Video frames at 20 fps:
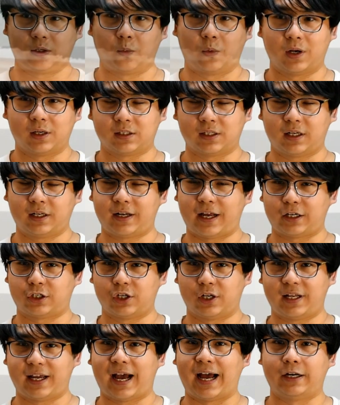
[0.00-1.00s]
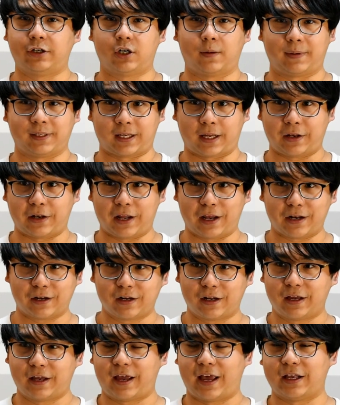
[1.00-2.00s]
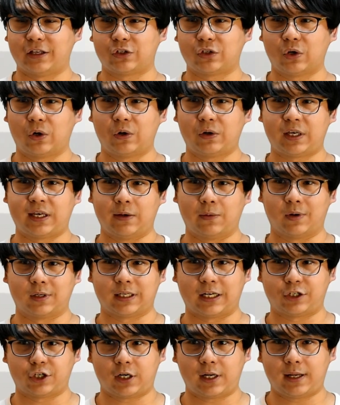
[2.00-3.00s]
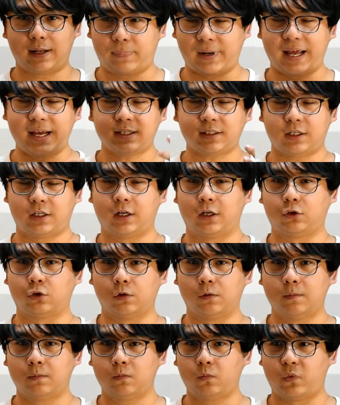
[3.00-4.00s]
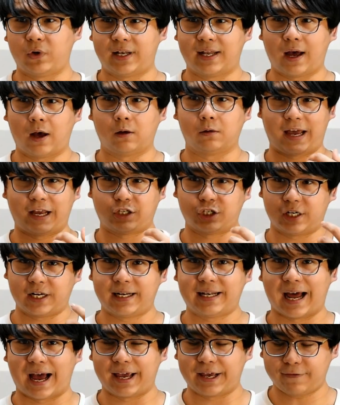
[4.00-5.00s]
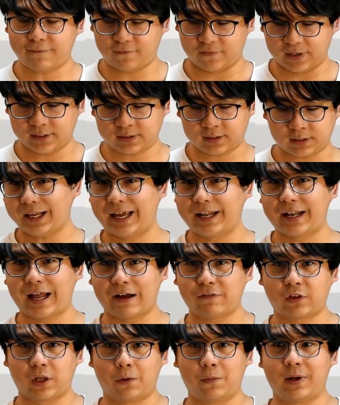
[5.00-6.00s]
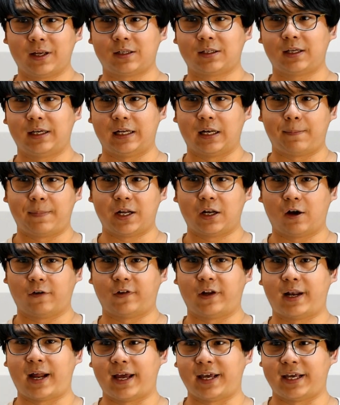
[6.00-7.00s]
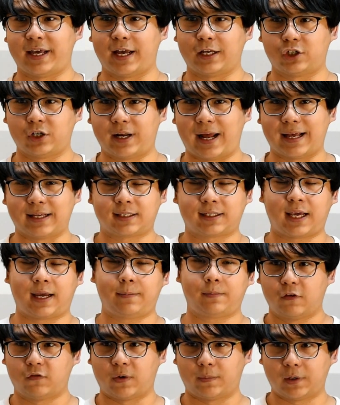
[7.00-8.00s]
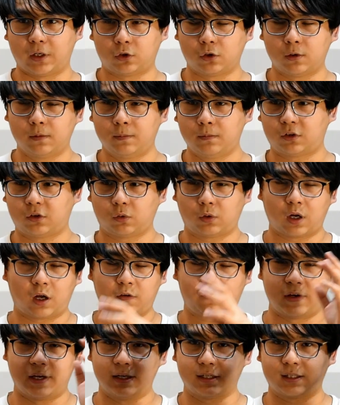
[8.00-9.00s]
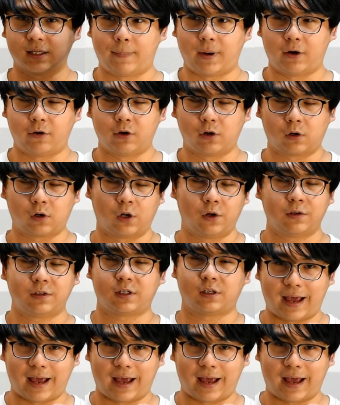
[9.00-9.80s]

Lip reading: wasn't actually 100% dead, and so he was actually placed in the tomb without actually dying first, and afterwards in the middle of the night he actually escaped from the tomb, took off his burial clothes,